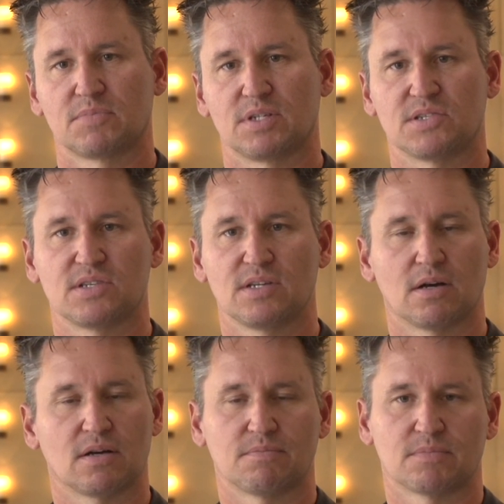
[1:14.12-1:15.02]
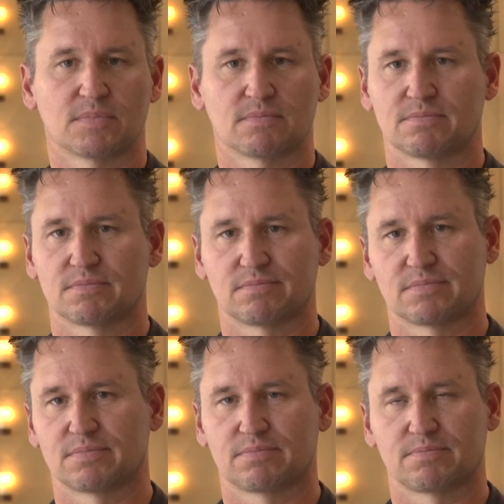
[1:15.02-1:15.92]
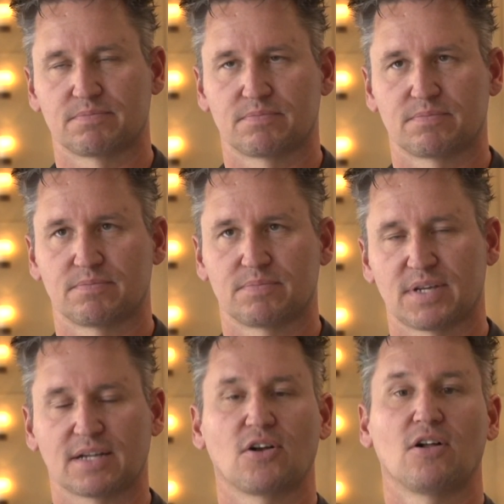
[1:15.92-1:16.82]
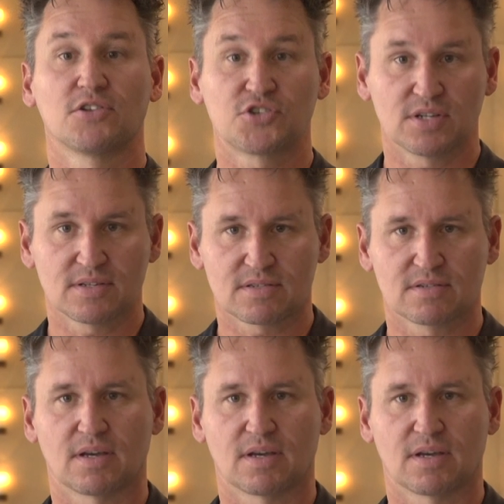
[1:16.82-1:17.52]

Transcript: disease, um, technologies